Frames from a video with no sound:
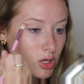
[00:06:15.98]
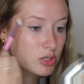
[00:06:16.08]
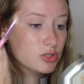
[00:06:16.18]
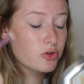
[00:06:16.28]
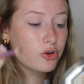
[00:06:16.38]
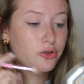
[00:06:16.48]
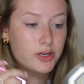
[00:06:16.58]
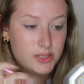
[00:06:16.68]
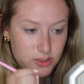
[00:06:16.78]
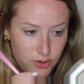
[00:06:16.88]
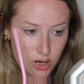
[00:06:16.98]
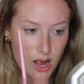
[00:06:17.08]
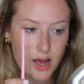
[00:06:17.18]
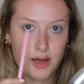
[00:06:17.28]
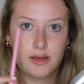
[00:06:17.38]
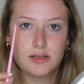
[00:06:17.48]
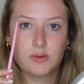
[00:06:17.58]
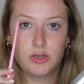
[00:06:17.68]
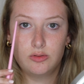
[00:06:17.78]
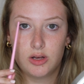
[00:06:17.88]
So the crease of your eye is
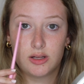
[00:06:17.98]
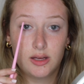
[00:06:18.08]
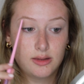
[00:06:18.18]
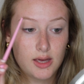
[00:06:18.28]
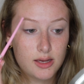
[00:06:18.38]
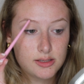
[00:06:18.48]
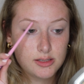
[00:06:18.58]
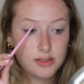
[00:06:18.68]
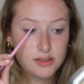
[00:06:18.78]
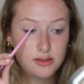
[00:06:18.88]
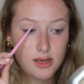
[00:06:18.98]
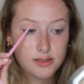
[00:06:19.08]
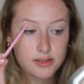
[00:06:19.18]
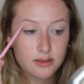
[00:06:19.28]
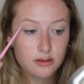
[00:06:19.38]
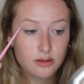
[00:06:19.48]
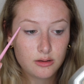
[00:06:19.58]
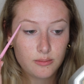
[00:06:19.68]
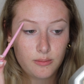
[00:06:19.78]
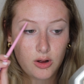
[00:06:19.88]
when you look like this. It's this
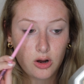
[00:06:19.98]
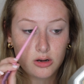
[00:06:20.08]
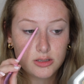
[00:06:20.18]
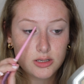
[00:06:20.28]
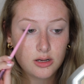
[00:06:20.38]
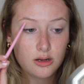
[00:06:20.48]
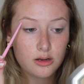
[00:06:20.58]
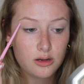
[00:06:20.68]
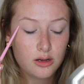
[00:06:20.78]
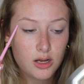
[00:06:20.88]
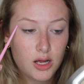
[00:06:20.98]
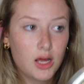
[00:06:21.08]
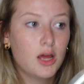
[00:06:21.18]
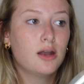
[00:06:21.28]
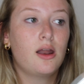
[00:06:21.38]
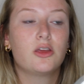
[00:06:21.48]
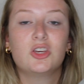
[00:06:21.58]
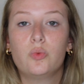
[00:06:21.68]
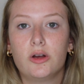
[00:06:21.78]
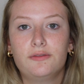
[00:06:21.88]
part. Now
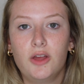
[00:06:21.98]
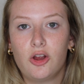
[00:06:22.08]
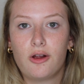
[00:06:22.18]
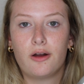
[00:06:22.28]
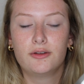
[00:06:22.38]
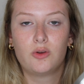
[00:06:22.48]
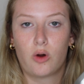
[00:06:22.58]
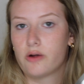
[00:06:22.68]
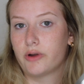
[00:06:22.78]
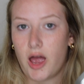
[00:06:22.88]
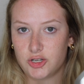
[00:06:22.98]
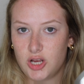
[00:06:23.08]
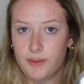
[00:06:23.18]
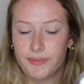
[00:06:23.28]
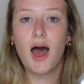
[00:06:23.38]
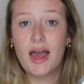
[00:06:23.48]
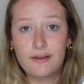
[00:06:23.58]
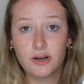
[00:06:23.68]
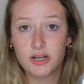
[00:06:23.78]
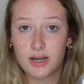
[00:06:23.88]
you will figure out your own eye shape. I
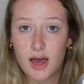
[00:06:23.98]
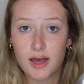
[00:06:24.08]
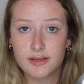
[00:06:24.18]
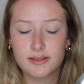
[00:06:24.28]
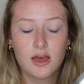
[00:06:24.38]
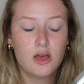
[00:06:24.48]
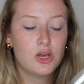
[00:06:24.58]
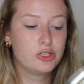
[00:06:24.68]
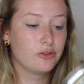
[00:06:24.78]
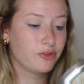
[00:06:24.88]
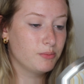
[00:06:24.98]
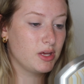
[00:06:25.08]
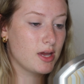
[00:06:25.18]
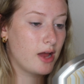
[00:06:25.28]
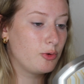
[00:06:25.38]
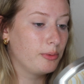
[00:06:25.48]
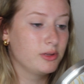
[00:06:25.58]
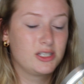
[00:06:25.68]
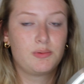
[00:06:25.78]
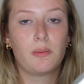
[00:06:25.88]
have hooded eyes, so for me, I normally
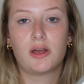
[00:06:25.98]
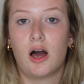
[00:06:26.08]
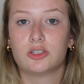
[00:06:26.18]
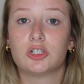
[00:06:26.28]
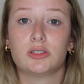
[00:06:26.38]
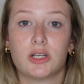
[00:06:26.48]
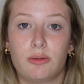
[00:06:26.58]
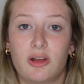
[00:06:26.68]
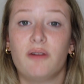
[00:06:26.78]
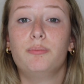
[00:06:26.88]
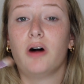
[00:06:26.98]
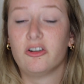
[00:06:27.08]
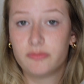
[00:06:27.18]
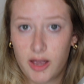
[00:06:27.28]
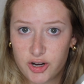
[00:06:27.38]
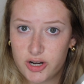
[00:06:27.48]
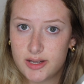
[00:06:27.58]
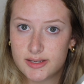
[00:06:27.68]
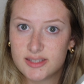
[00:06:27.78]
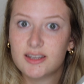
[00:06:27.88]
like to put my color a little bit above my
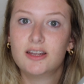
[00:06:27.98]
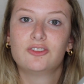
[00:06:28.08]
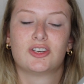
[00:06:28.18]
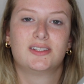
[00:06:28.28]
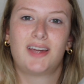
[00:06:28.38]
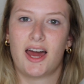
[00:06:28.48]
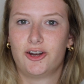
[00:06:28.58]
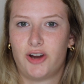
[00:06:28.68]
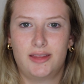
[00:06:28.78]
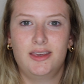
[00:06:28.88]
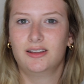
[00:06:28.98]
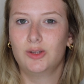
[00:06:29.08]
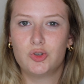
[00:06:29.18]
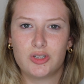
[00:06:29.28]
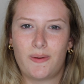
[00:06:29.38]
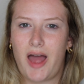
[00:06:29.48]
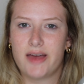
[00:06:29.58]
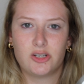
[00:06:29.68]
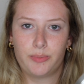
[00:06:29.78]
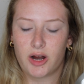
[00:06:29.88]
crease just to kind of create the illusion that my
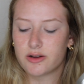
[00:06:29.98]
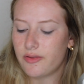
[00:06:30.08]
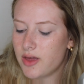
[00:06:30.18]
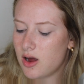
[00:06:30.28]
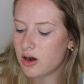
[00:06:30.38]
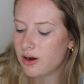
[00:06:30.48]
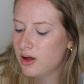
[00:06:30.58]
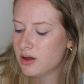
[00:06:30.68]
eyes are bigger than they are,